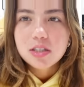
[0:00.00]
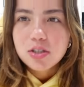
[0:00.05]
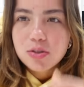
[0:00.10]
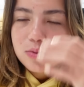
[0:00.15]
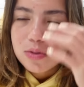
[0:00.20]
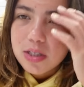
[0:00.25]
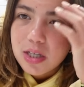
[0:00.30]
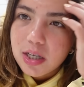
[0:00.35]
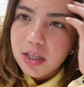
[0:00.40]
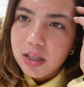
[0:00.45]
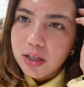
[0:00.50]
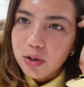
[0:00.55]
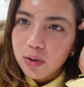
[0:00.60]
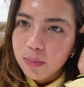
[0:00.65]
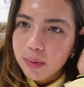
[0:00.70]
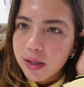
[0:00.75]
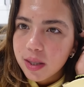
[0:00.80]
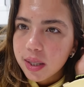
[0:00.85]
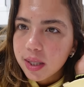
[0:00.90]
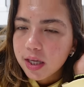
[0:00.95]
this one's like a little
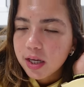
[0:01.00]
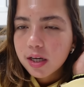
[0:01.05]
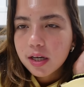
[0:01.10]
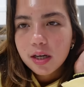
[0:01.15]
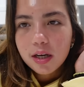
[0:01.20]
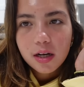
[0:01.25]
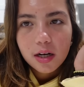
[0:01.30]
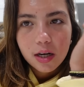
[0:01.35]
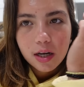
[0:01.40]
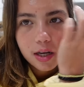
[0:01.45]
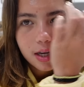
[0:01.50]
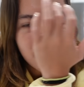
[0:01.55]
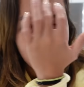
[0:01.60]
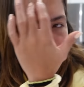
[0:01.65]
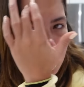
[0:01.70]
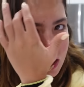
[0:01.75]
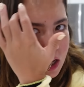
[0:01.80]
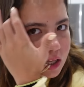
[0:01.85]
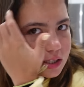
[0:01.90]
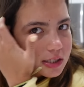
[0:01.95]
bit thick and
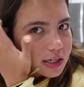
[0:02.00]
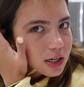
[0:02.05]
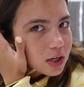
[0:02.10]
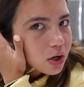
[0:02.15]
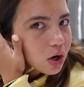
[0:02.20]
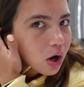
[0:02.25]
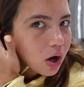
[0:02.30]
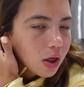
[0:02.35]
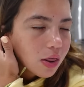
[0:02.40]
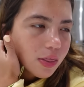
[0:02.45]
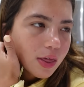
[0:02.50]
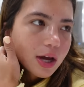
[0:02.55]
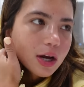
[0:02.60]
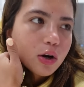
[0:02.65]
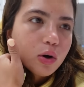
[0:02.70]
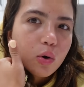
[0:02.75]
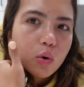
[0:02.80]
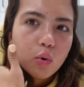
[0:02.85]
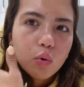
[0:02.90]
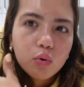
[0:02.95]
I it's like not
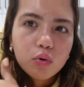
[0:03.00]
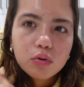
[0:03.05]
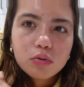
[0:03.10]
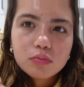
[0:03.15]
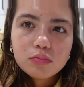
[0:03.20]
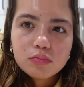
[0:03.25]
that cold.